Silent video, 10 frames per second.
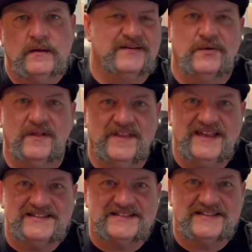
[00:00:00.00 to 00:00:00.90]
What
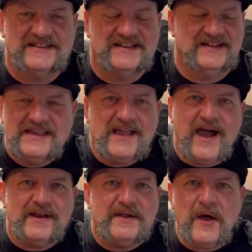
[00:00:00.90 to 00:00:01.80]
this? You
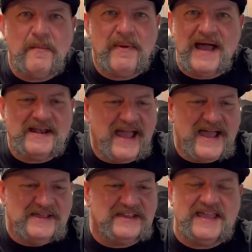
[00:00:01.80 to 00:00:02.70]
ought to know by now
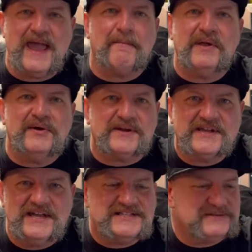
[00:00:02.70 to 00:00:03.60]
you can't build a
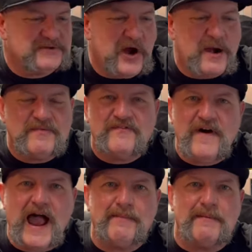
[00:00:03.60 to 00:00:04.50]
custom carbon
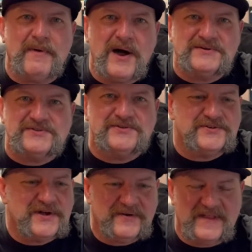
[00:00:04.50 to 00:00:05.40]
fiber monster
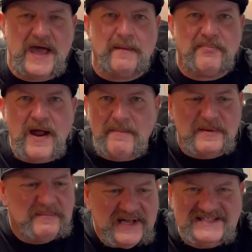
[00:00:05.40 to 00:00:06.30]
truck without a proper
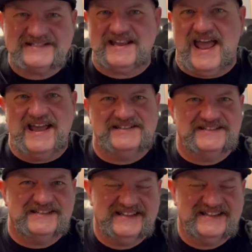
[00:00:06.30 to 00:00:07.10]
mustache.